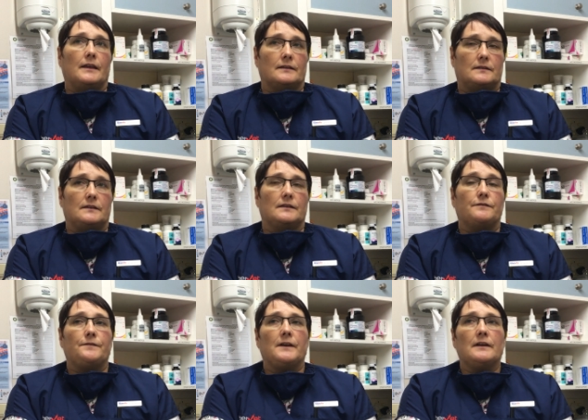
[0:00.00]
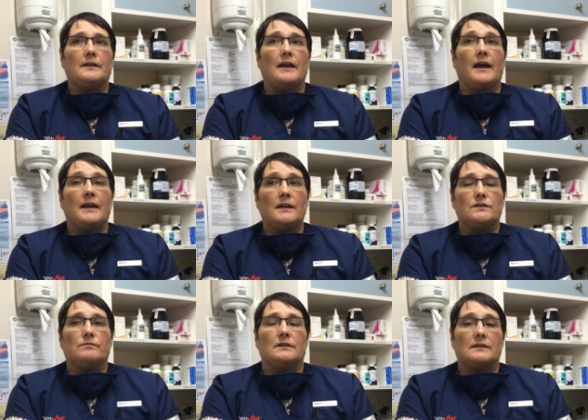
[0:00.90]
Yes, in the feline
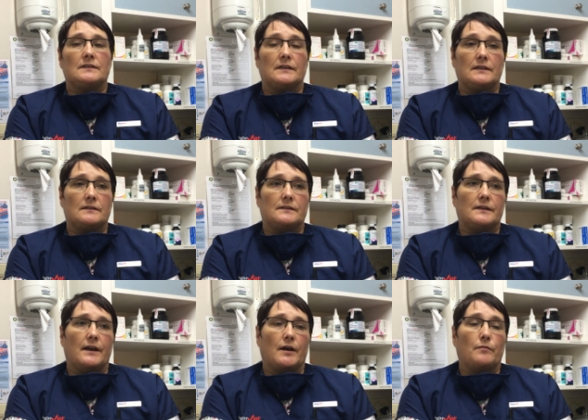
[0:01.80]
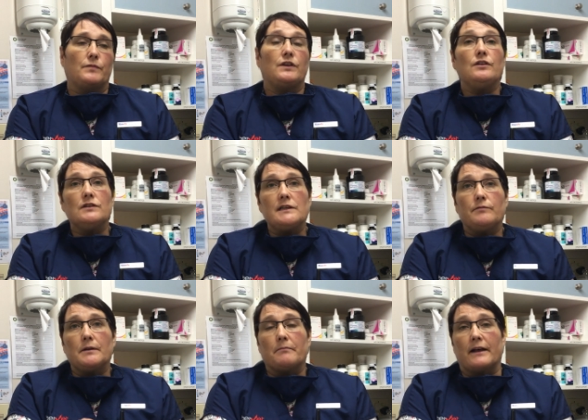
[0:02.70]
AIDS one, it's usually
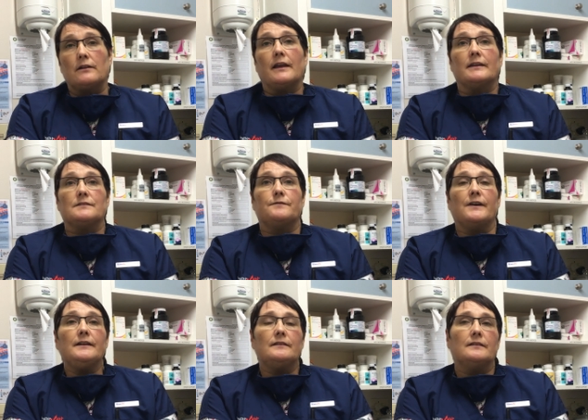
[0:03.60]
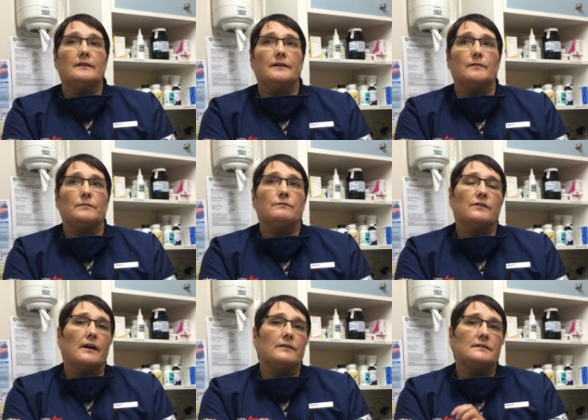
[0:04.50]
when male cats fight. The
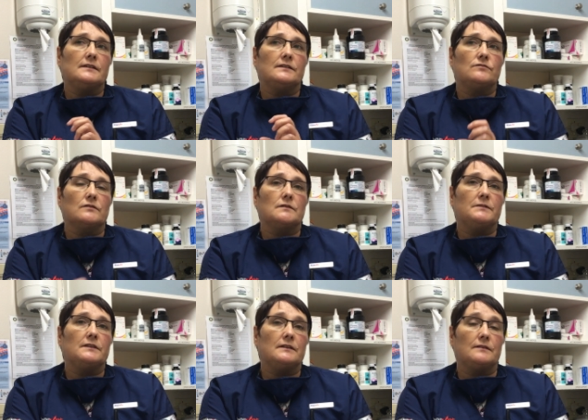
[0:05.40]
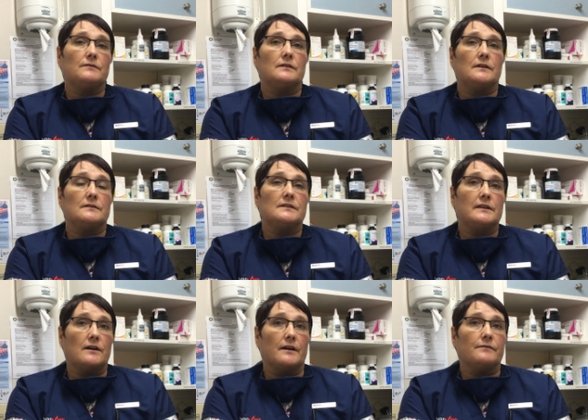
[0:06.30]
virus is transmitted in
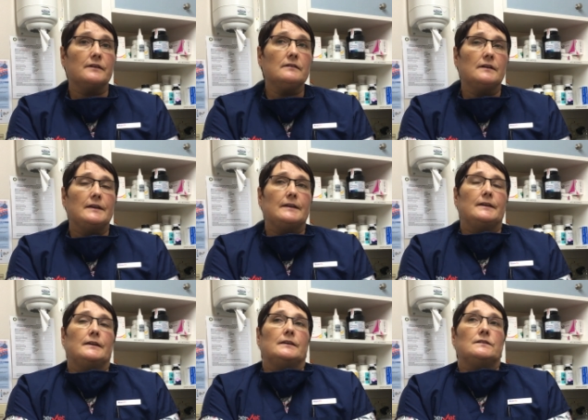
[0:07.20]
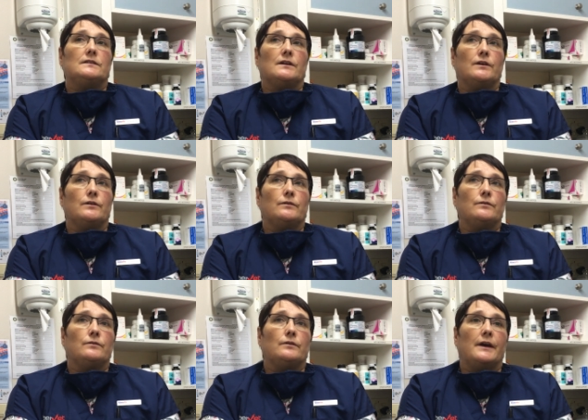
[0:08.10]
saliva.
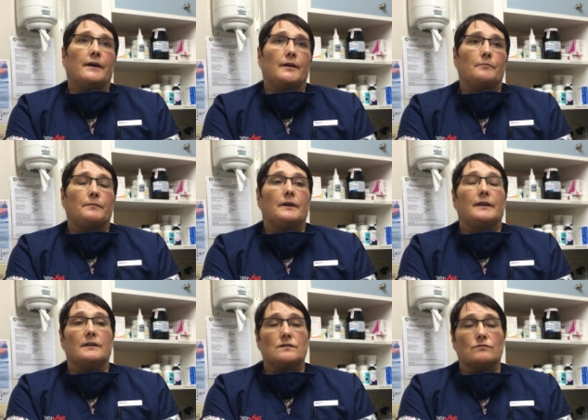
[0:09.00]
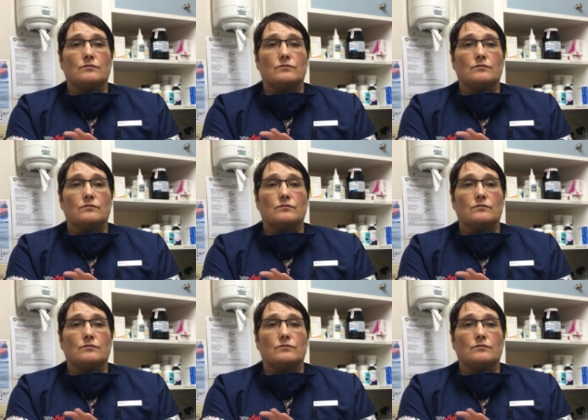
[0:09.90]
So that's